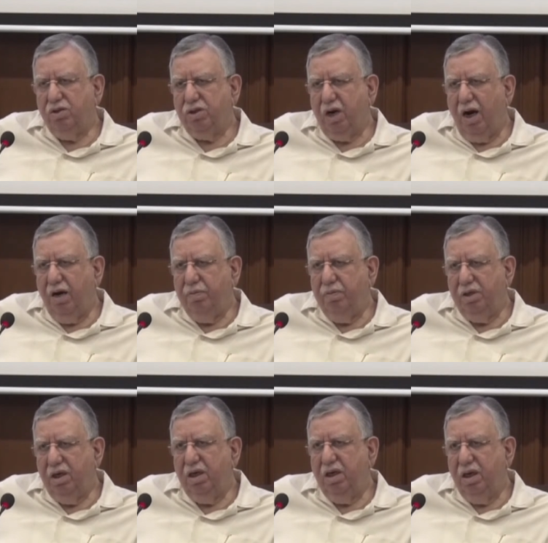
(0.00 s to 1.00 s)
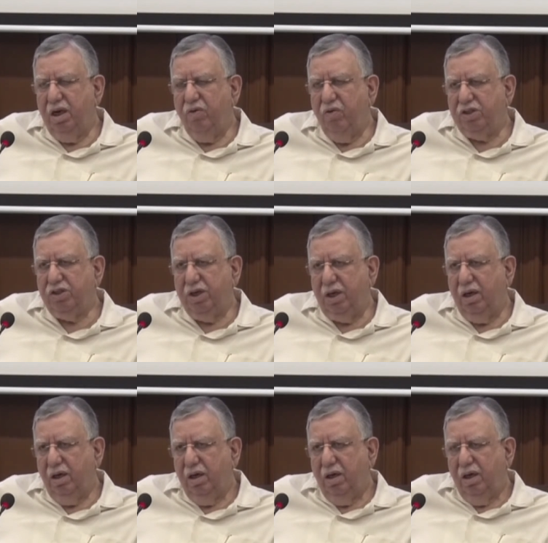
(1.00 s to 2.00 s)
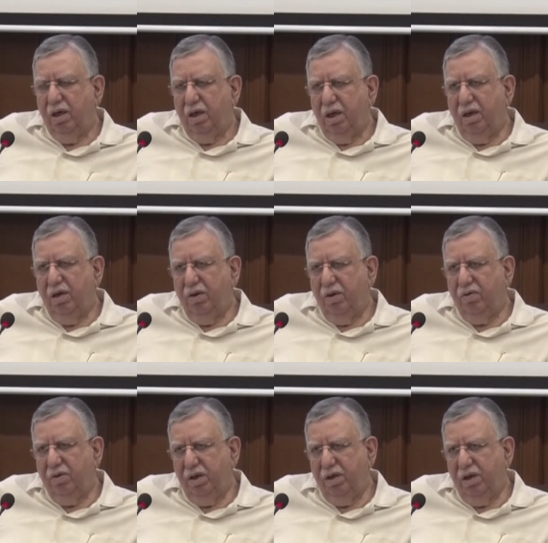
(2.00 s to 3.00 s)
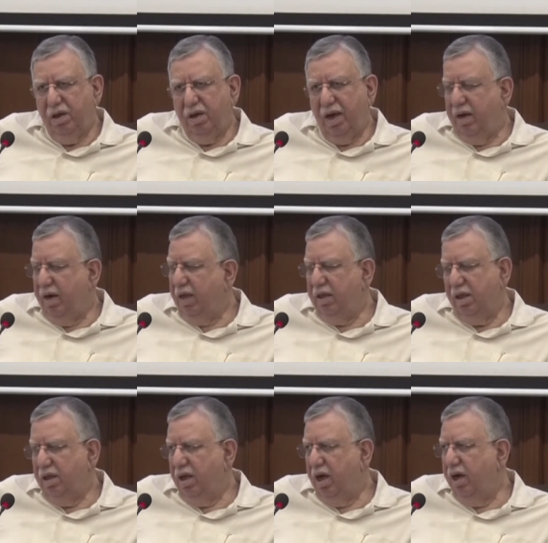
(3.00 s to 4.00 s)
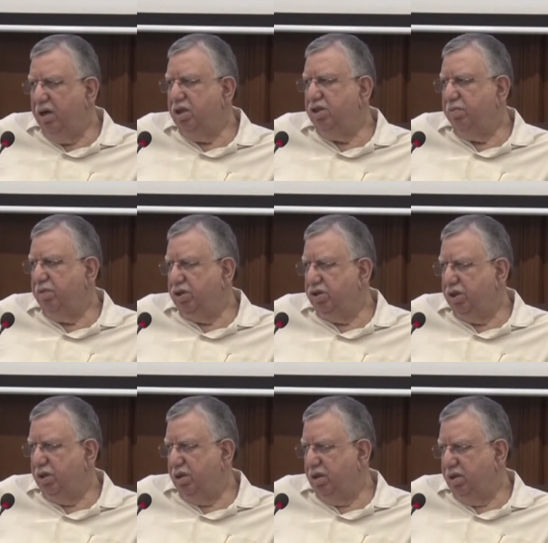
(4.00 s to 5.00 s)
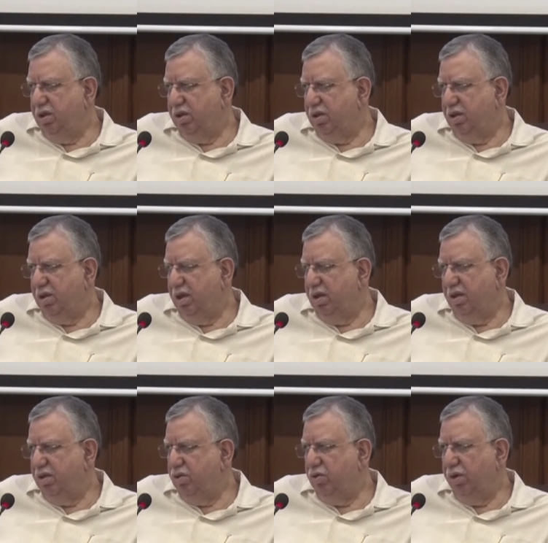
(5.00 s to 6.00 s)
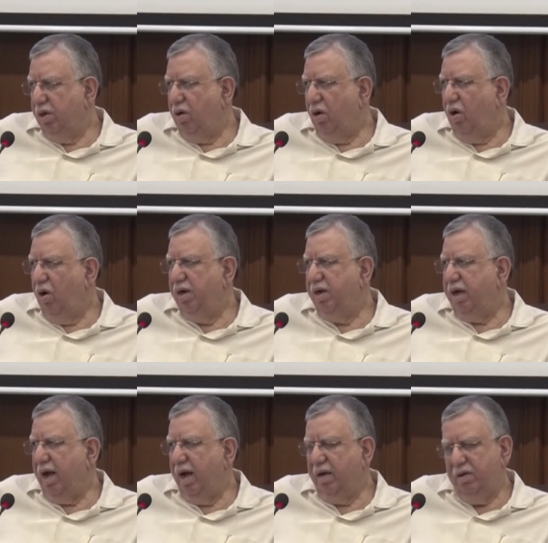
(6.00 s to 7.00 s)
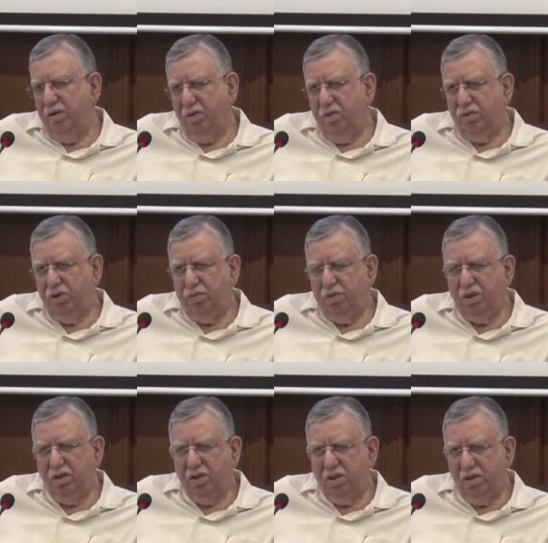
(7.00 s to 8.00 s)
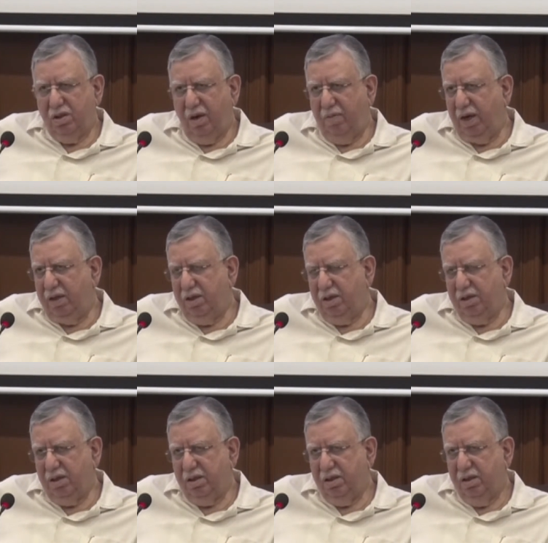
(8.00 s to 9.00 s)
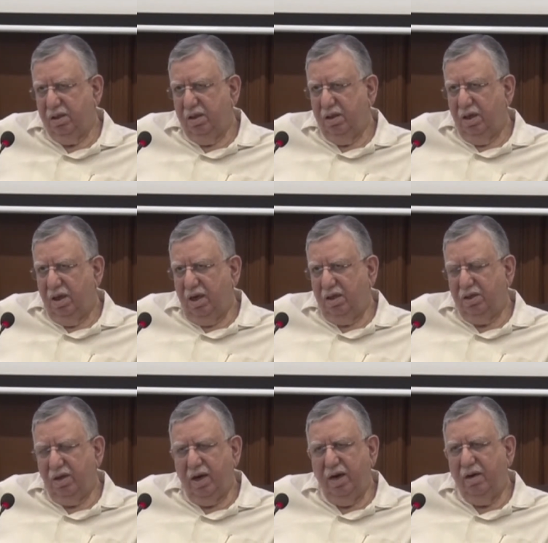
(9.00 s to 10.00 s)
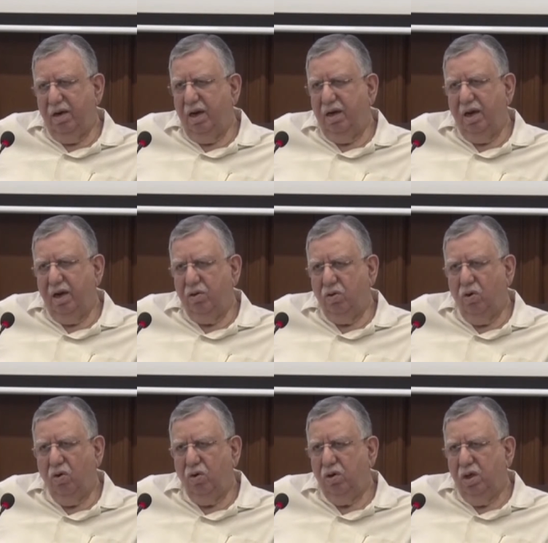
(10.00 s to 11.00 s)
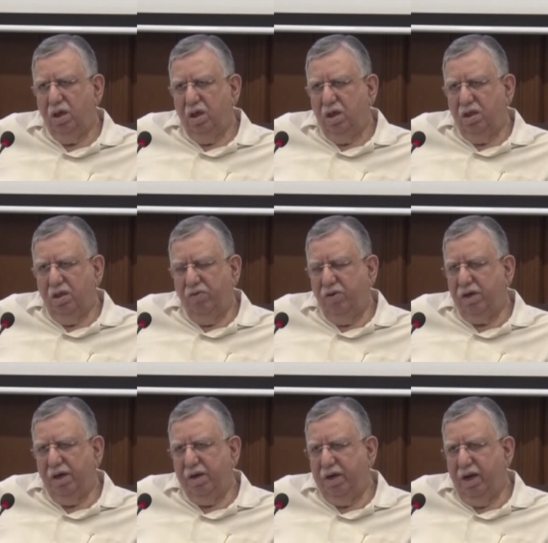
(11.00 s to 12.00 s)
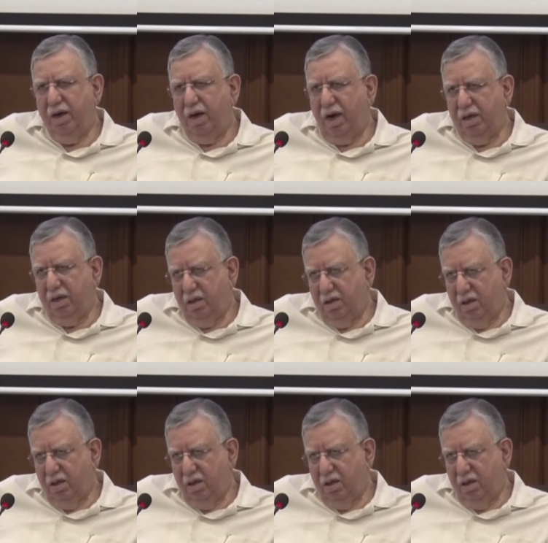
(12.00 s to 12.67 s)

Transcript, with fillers: start uh, investing Eh, you know, in, in, and I think the energy ministry is, is, is, doing all it can, you know, which means Hamad Raza, Azhar and, and, and co, they're working day and night